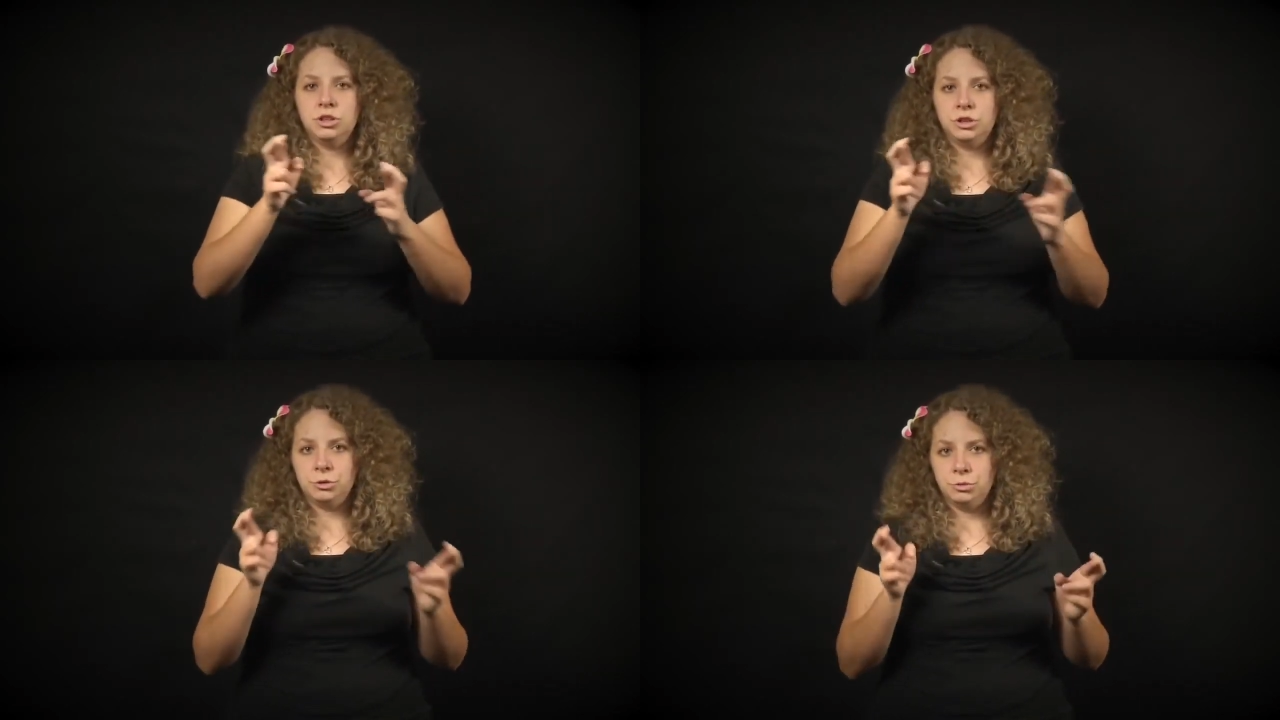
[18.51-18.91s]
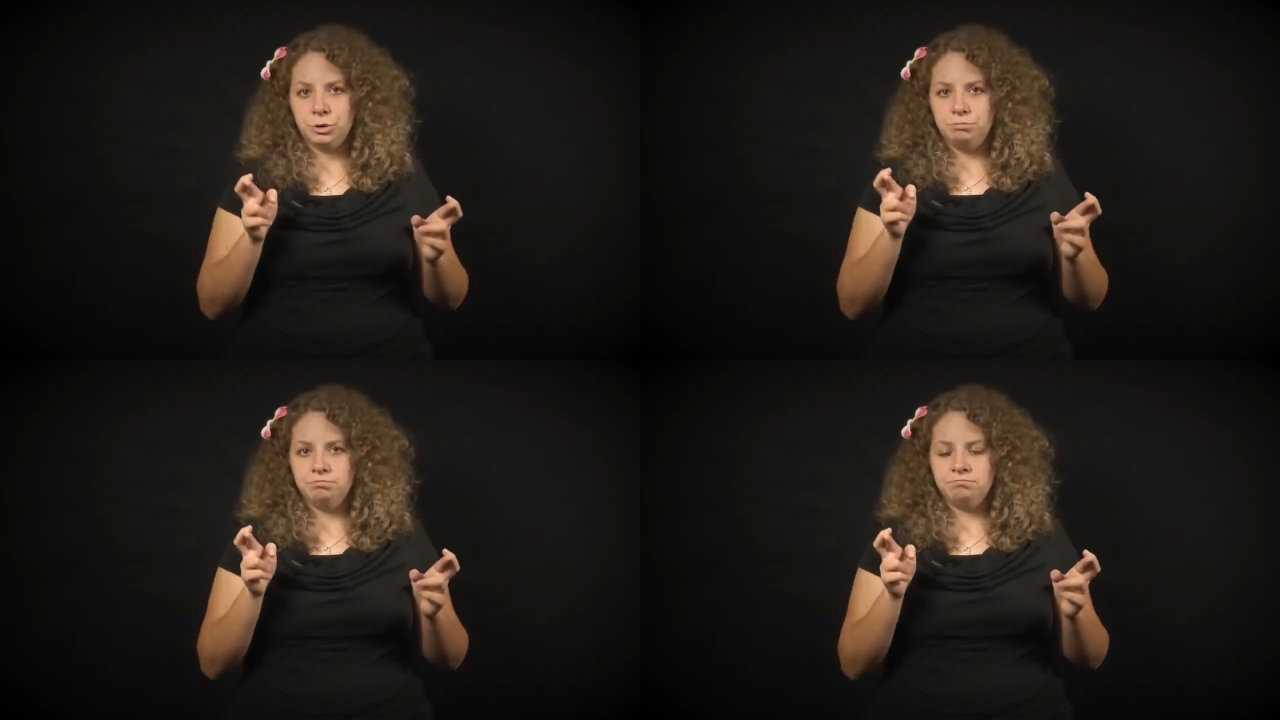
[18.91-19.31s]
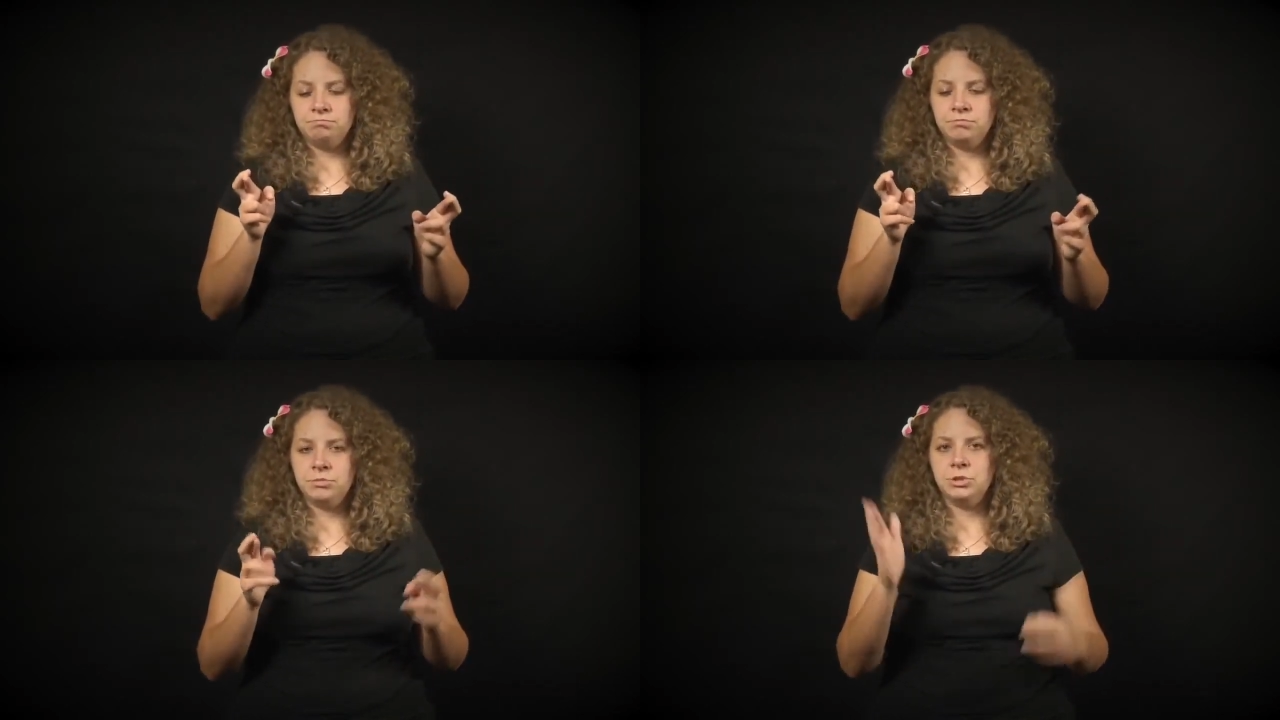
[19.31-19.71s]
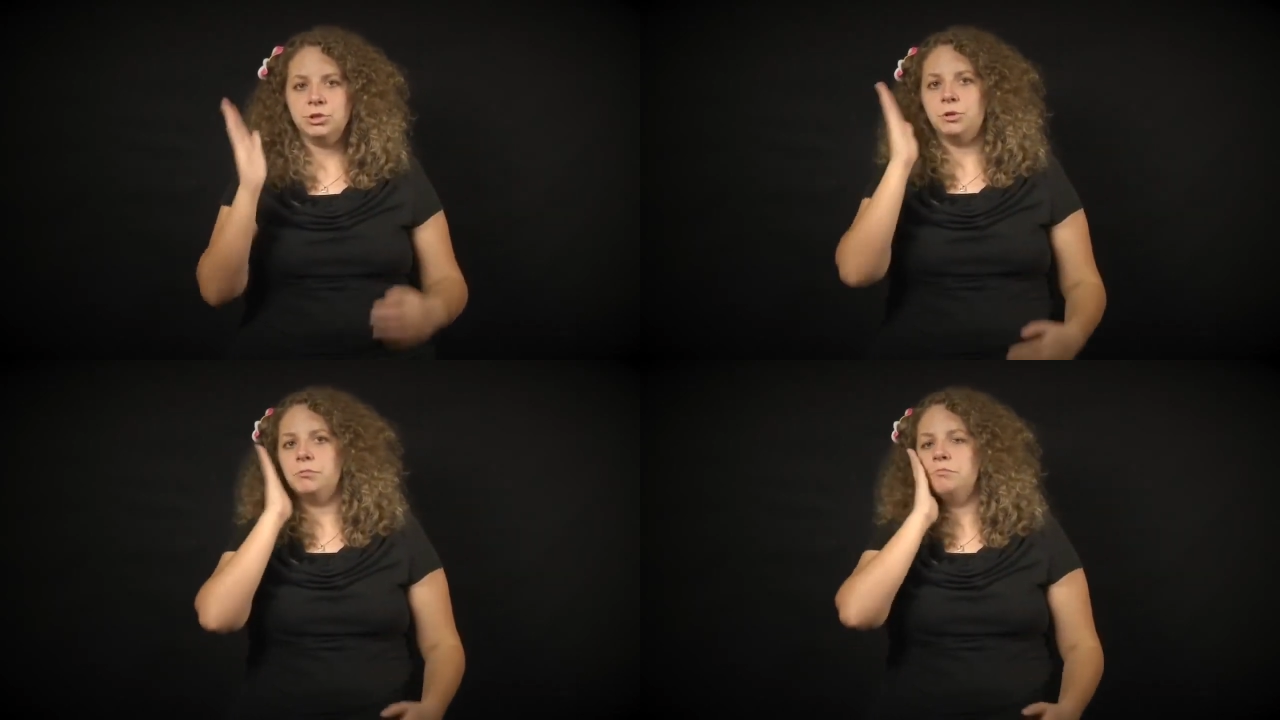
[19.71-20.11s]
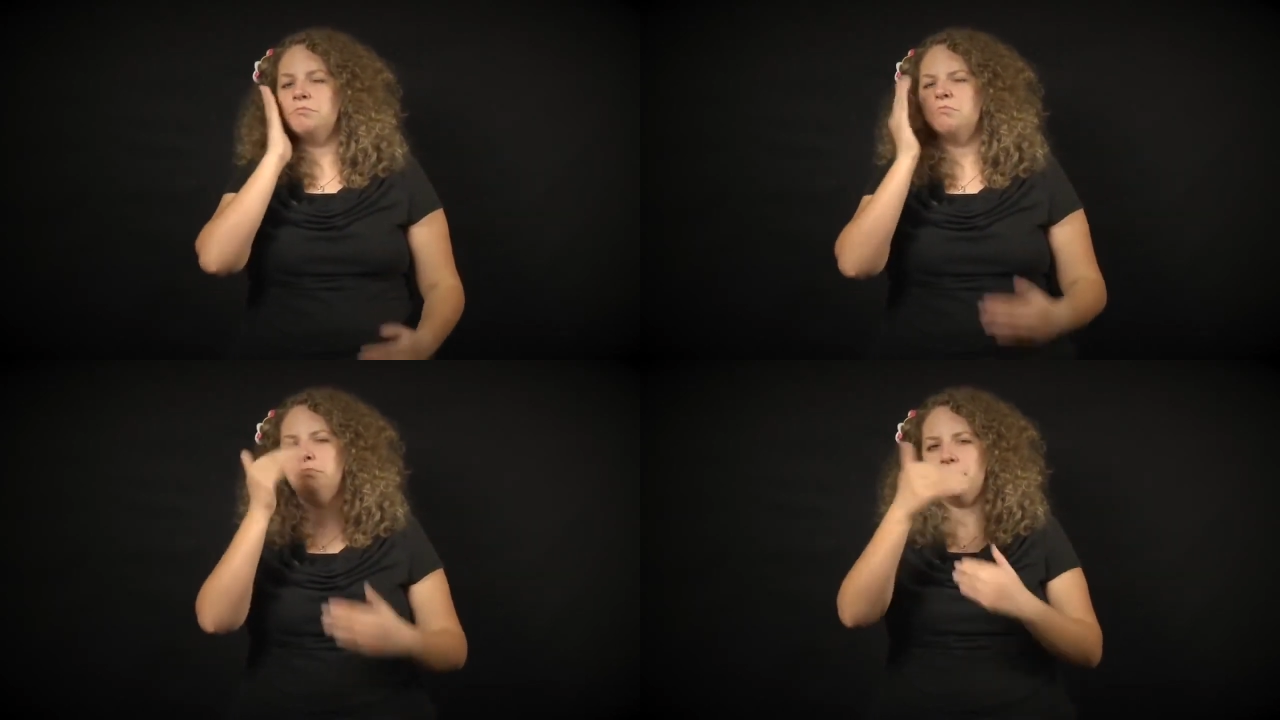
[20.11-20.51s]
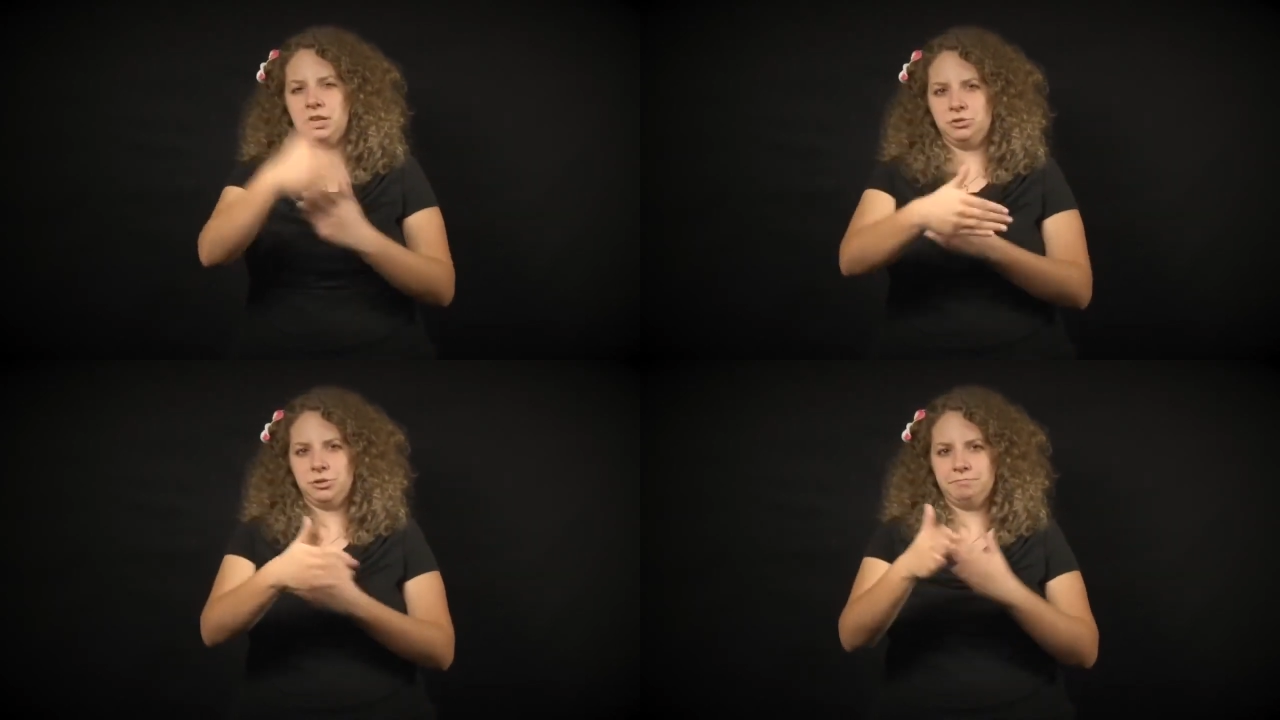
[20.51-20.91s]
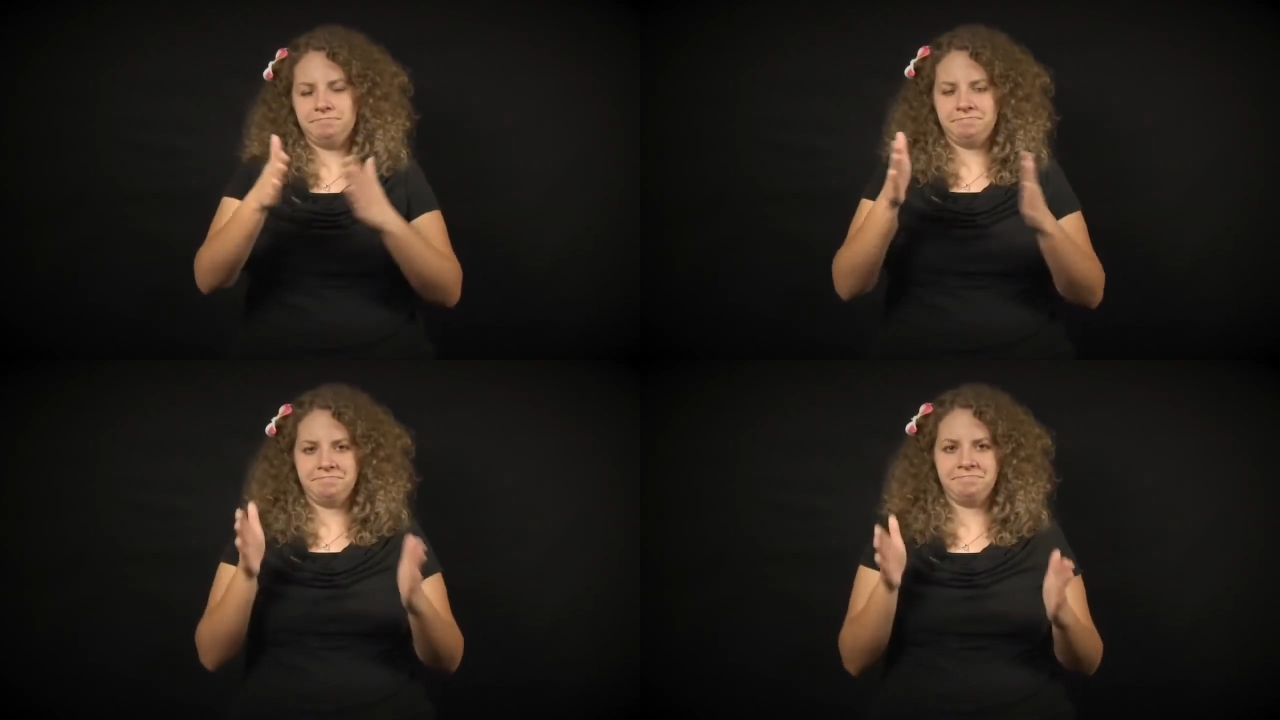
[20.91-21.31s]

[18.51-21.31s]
the room, so bedroom.